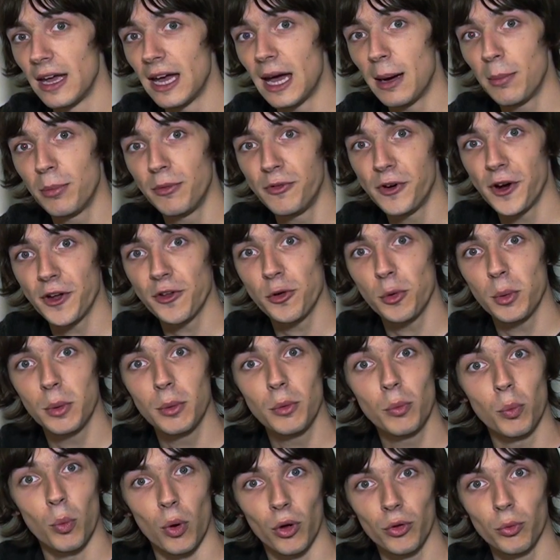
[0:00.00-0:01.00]
and provides you
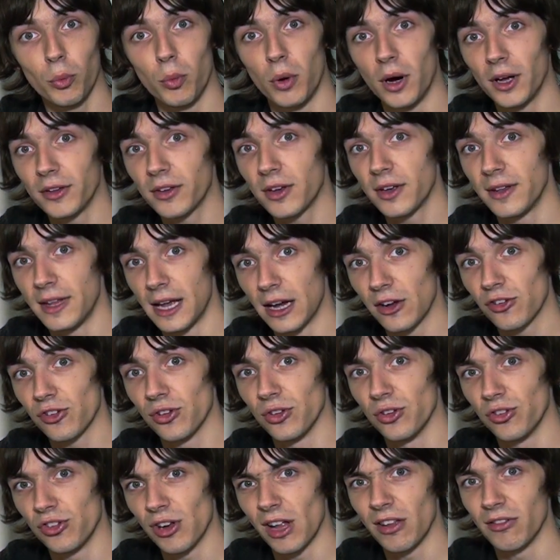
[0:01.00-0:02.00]
with one wired
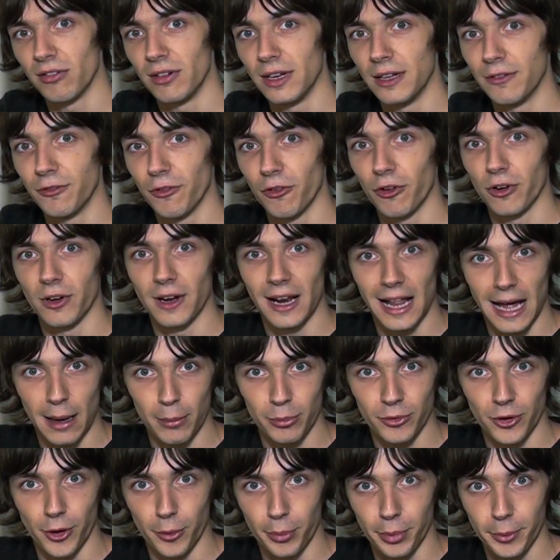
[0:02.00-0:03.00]
connection generally for a
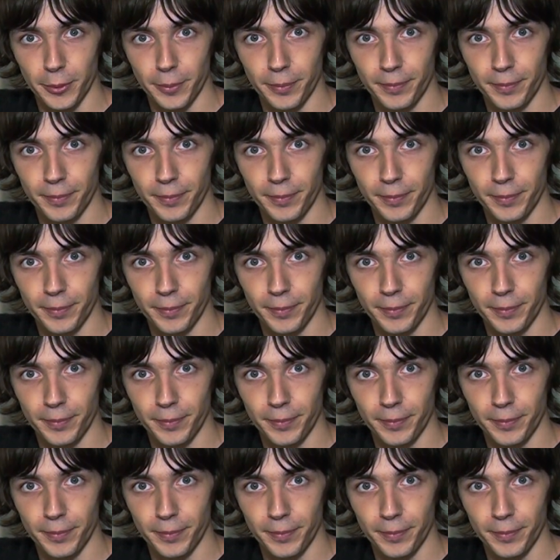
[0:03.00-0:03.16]
laptop.